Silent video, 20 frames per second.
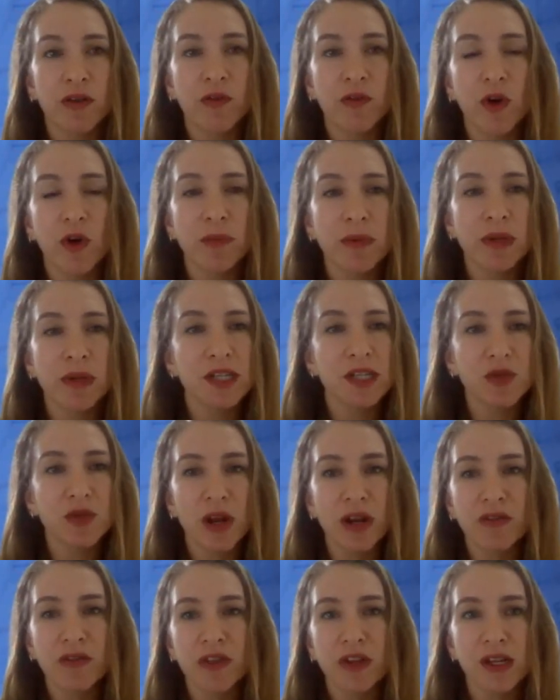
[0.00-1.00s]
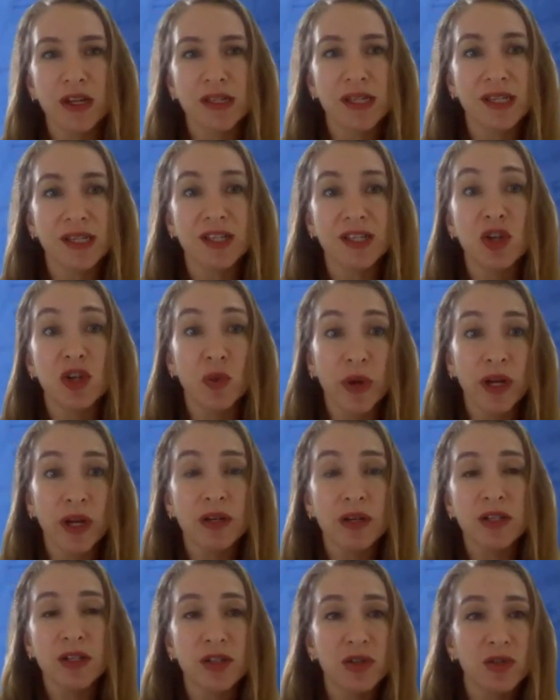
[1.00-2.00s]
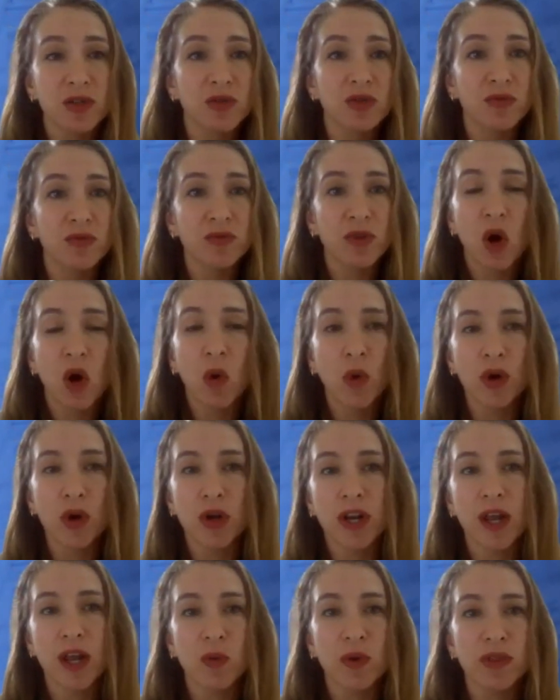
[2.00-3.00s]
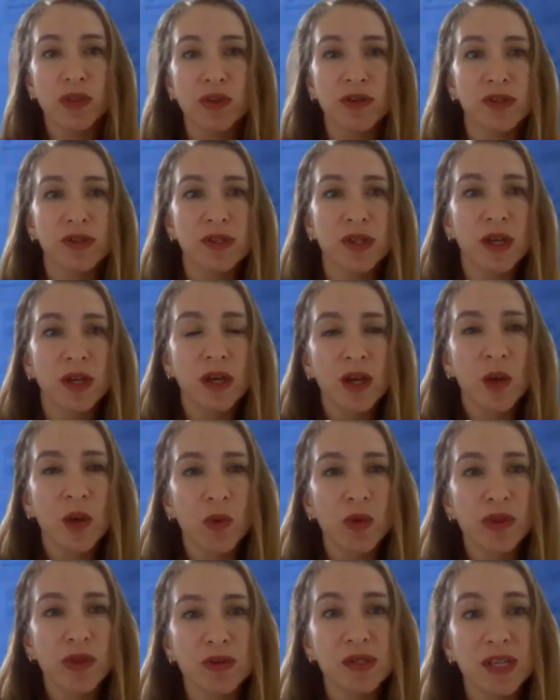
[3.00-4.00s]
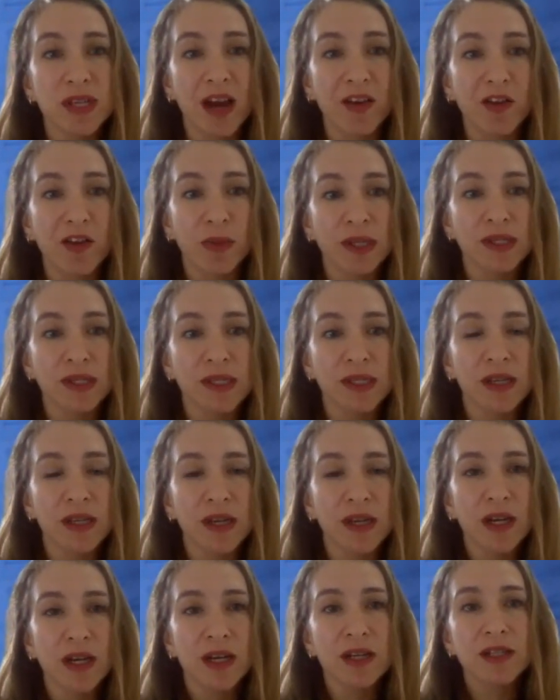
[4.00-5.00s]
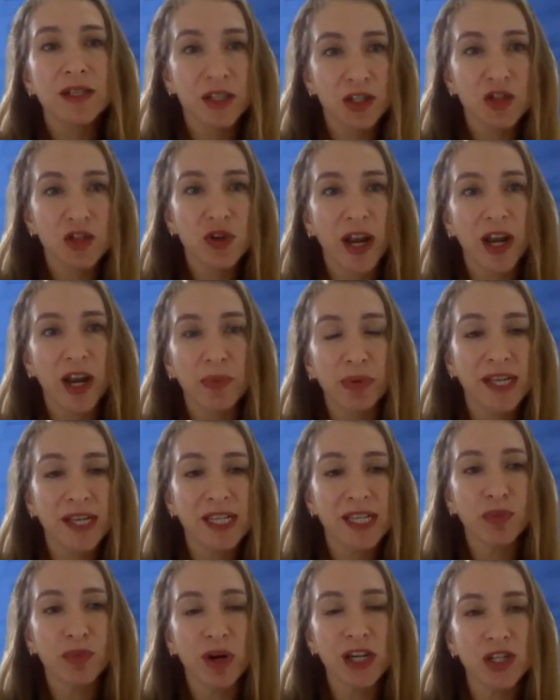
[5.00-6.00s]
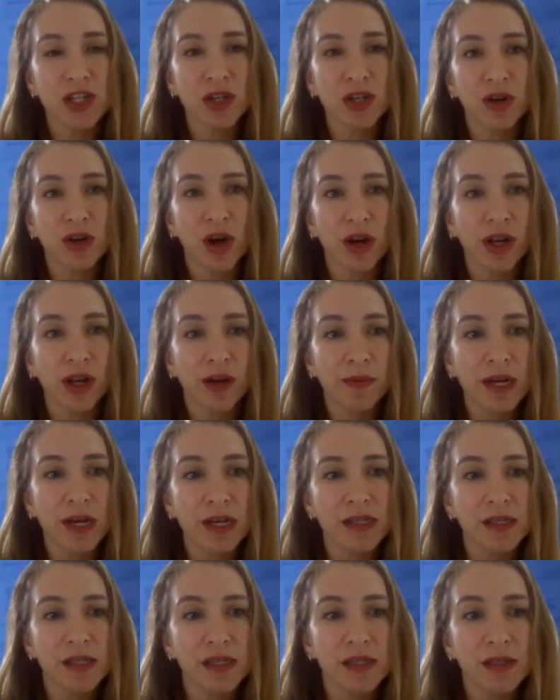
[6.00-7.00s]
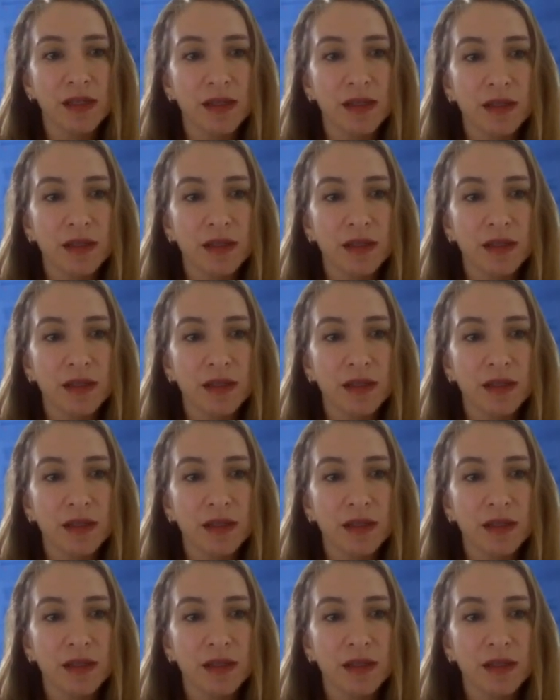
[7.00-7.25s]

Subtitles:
foreign ministry end of things, is doing to coordinate with those governments to try to place pressure on Hamas?